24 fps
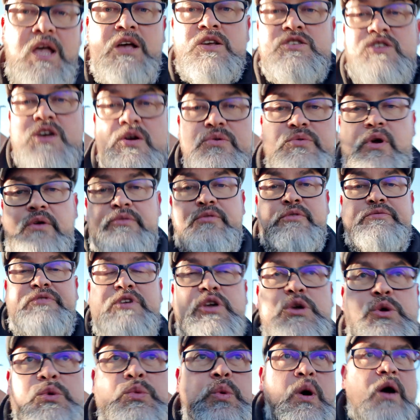So, a
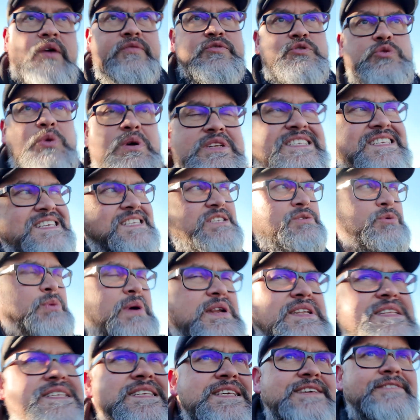review of
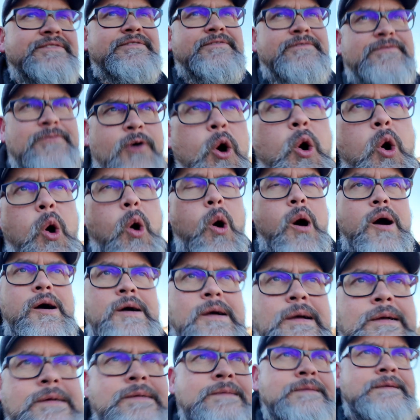
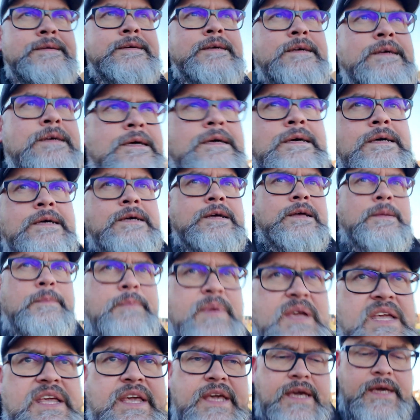2024.
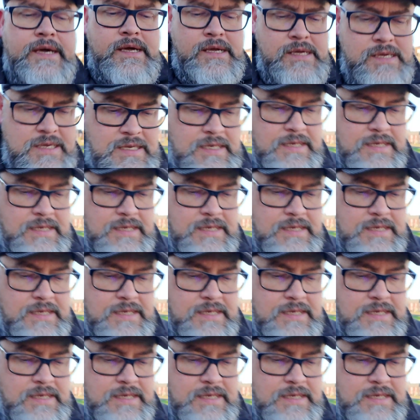Big year.